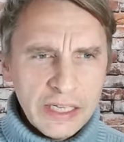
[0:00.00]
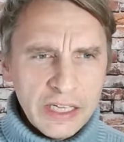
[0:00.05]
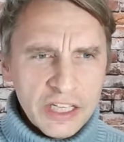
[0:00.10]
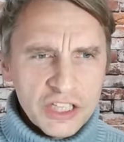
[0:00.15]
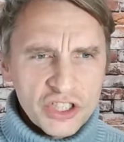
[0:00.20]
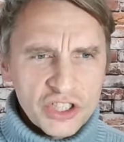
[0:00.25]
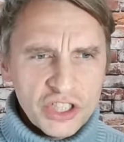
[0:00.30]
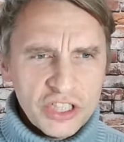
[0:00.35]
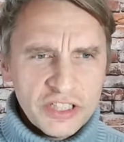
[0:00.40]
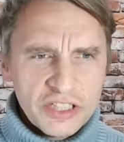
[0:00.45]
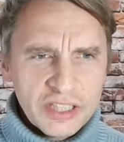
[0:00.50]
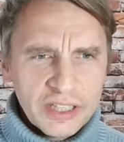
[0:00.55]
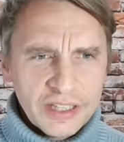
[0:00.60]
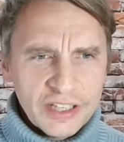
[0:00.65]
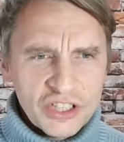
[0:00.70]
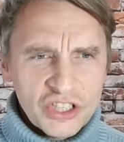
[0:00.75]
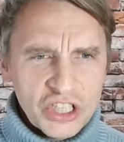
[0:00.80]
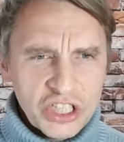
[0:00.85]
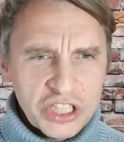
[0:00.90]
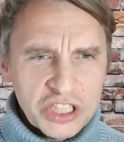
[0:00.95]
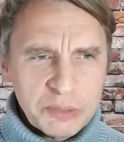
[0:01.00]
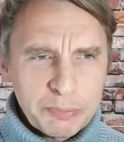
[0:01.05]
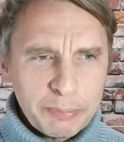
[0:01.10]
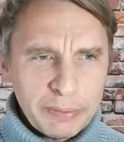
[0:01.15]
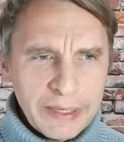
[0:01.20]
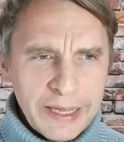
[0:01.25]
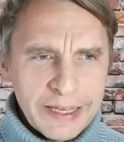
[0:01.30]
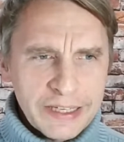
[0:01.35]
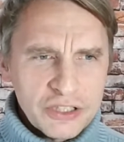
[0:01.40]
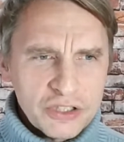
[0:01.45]
Shinsegae shares
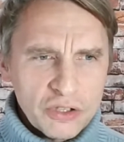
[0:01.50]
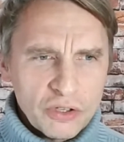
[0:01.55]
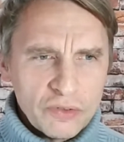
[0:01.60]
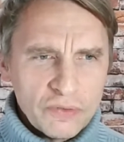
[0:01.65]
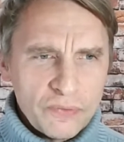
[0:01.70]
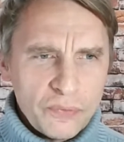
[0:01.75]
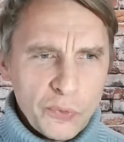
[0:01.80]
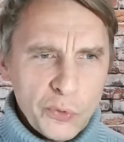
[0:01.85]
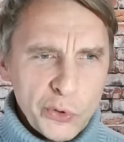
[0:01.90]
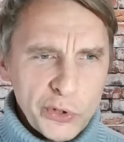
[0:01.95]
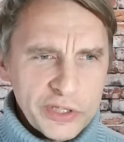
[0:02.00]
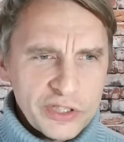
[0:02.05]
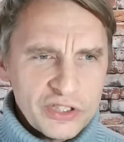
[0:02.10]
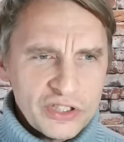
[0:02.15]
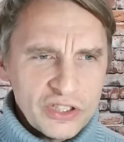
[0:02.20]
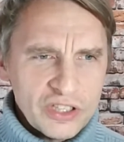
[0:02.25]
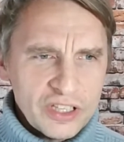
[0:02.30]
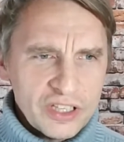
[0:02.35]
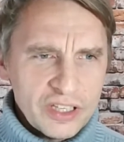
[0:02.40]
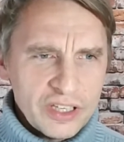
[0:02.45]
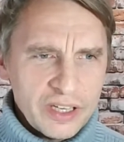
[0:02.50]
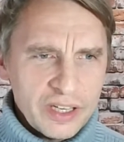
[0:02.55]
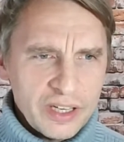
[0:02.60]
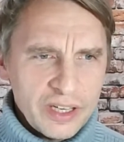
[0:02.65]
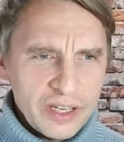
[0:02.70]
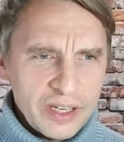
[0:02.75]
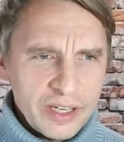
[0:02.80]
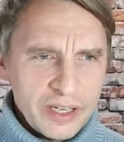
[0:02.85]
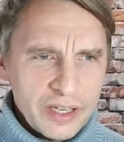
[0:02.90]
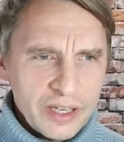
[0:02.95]
plunge on vice
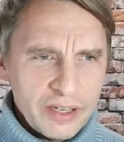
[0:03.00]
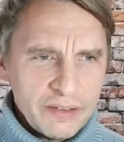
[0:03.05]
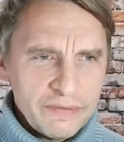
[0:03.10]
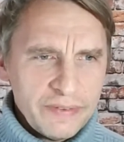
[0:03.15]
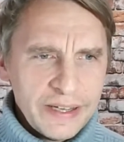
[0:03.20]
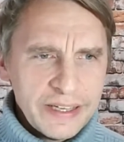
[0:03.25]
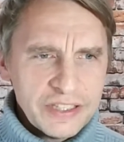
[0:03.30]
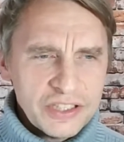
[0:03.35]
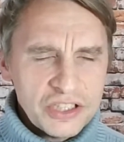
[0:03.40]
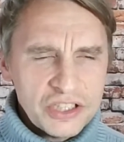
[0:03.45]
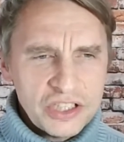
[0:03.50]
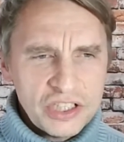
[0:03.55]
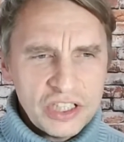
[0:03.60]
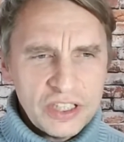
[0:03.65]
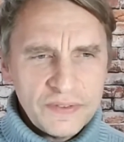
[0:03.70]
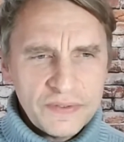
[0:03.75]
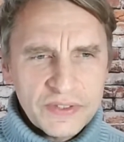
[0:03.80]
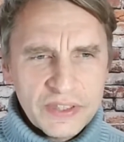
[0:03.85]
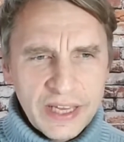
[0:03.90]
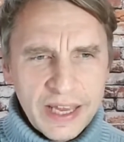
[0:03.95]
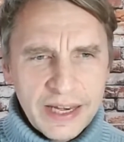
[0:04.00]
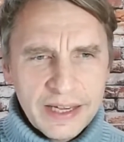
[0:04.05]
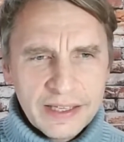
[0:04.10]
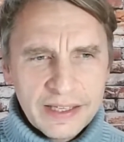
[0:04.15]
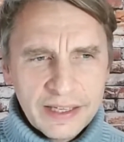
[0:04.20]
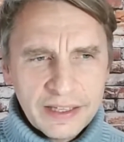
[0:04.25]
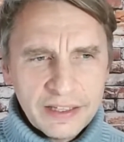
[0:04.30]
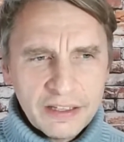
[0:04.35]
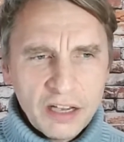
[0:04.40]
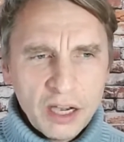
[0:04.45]
chief's
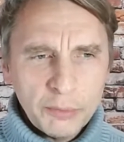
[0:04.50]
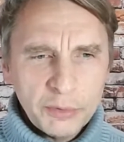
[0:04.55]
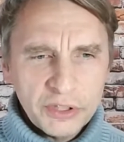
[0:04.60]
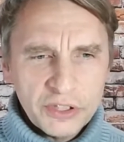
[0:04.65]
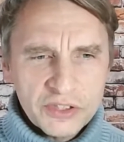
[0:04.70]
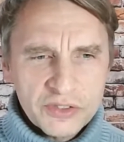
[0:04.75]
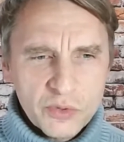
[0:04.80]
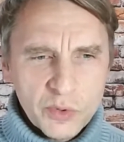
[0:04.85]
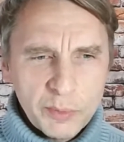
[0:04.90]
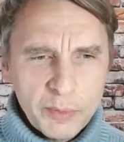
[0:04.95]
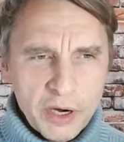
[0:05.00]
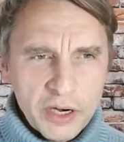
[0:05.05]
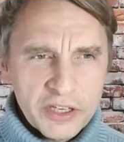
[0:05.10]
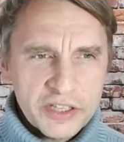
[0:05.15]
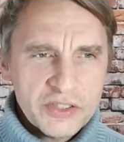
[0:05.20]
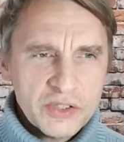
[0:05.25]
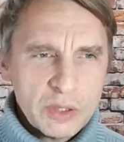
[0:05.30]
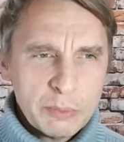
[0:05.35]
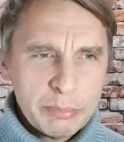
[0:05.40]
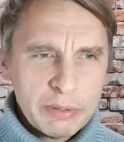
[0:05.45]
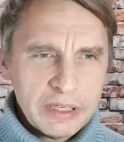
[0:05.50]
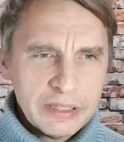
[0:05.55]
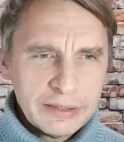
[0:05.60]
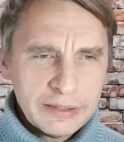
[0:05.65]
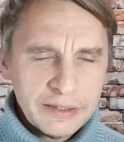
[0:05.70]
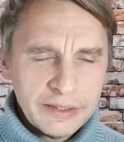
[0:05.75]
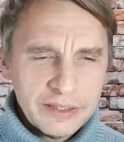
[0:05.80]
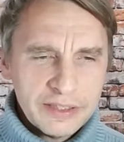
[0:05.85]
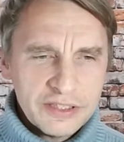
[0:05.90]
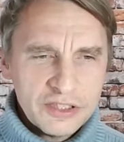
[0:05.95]
anti-communist remarks. So
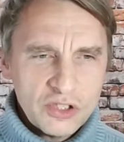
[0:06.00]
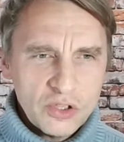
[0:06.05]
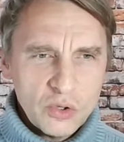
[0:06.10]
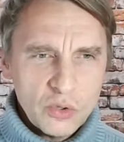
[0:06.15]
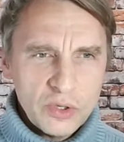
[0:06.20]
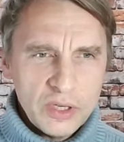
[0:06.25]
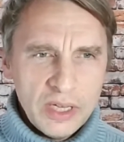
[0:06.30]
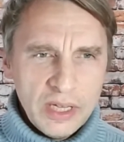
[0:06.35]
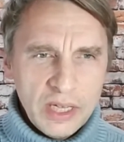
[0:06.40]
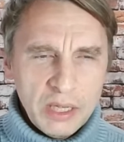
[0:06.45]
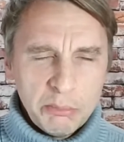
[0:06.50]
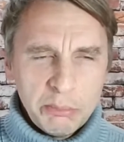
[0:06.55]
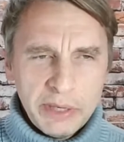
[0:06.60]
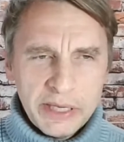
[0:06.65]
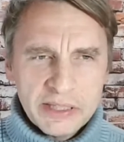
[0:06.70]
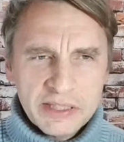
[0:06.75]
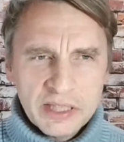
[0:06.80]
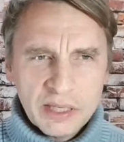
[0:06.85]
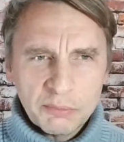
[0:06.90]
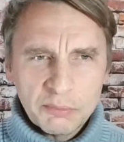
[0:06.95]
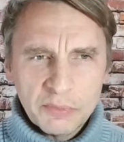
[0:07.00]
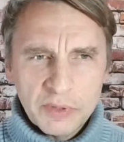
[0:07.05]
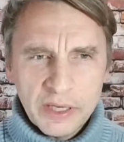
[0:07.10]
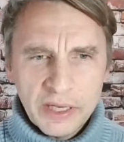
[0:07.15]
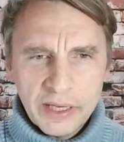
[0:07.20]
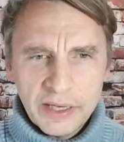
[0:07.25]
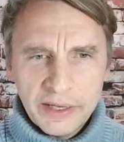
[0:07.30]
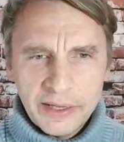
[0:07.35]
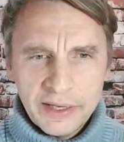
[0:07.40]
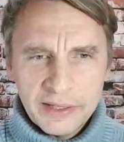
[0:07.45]
apparently this dude made some
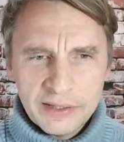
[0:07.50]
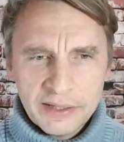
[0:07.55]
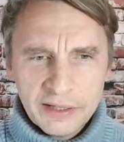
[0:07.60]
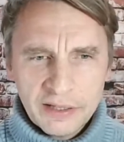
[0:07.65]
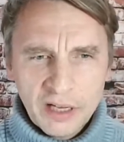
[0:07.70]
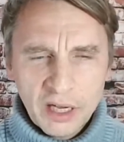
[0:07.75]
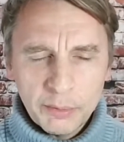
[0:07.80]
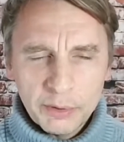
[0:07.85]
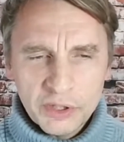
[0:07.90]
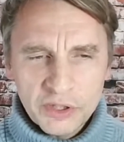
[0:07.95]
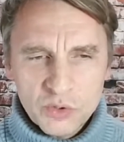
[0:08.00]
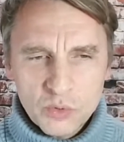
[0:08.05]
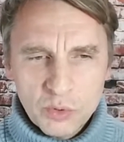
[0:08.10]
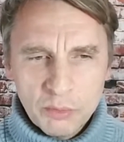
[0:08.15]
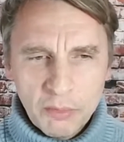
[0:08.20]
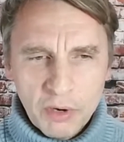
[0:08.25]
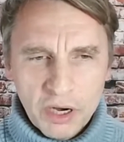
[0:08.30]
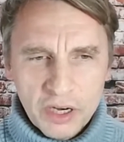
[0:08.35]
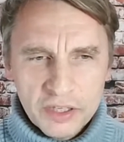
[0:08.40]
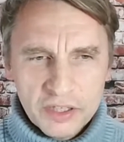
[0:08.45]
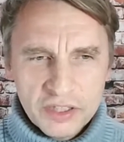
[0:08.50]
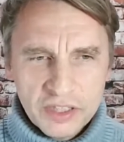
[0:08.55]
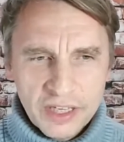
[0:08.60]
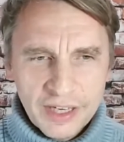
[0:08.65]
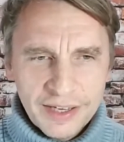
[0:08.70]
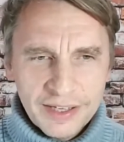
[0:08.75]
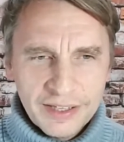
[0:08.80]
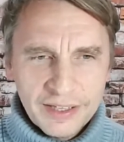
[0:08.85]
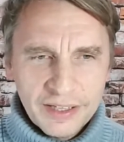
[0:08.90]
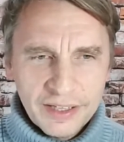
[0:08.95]
anti-communist remarks
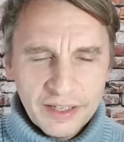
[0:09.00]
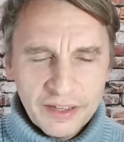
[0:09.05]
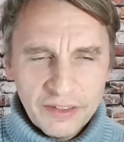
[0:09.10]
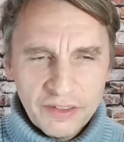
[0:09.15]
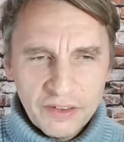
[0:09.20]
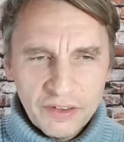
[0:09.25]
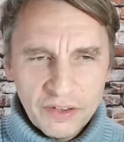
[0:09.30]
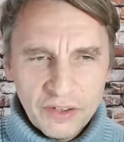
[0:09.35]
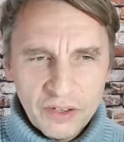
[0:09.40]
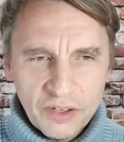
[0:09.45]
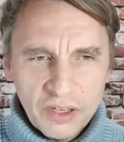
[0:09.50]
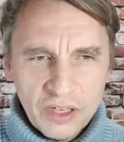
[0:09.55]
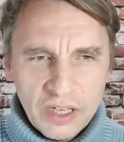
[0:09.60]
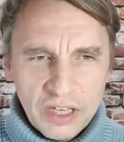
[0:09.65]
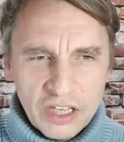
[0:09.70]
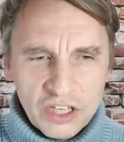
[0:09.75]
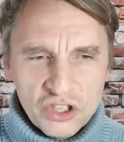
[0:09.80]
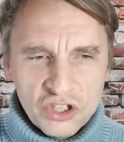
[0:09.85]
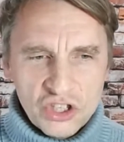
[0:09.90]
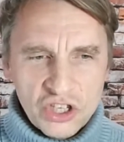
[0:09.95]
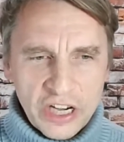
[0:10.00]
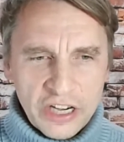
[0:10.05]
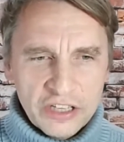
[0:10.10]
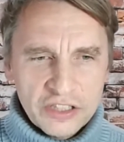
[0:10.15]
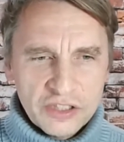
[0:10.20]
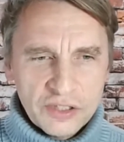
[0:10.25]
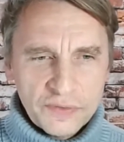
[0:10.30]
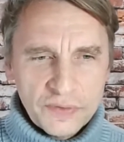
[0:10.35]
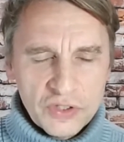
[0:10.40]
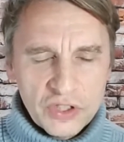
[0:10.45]
and the
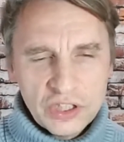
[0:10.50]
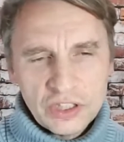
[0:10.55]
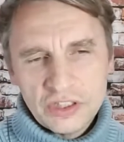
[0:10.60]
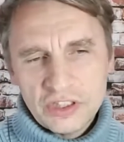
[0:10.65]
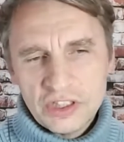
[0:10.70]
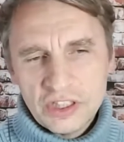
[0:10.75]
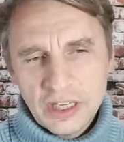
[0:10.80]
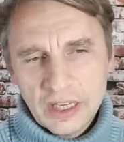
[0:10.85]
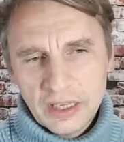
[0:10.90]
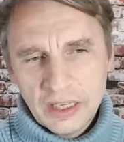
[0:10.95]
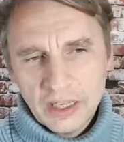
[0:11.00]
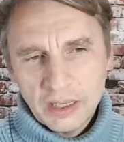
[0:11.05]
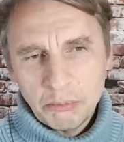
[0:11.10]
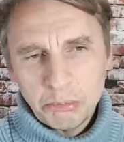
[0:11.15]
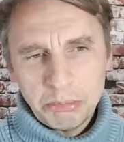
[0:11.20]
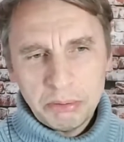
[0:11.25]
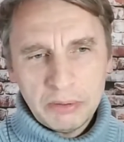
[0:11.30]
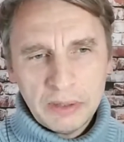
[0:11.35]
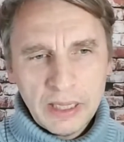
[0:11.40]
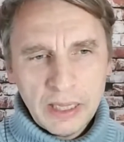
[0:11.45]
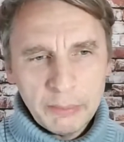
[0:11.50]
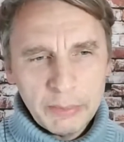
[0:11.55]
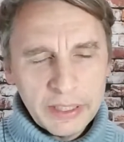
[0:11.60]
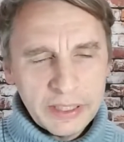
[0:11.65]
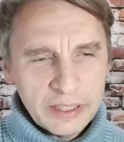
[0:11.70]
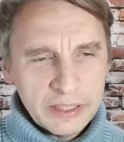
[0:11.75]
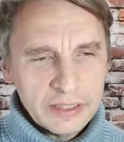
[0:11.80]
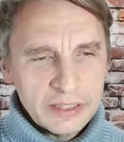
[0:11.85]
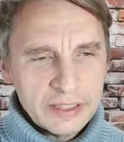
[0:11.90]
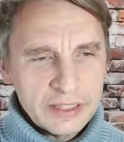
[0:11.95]
shares of Shinsegae
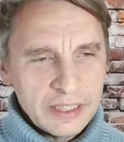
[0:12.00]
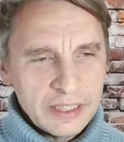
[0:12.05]
plummeted.